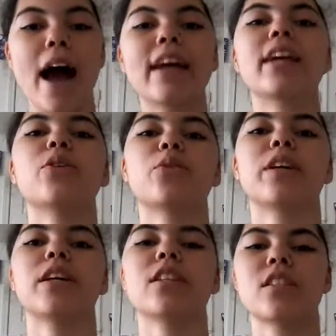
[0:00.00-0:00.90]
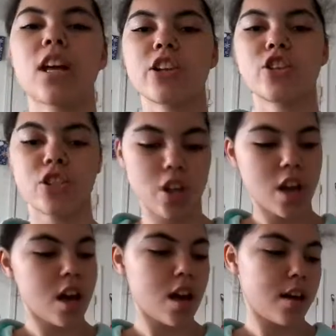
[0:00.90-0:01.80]
I can read such
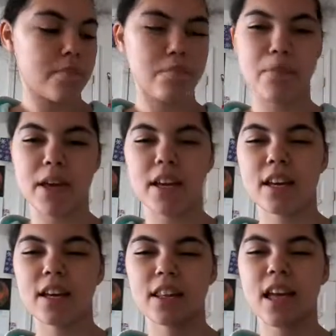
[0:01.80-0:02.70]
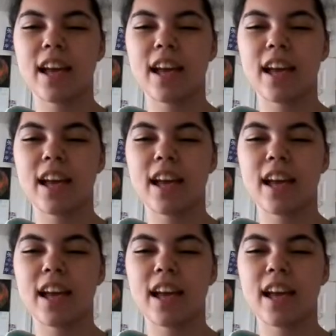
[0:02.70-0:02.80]
big,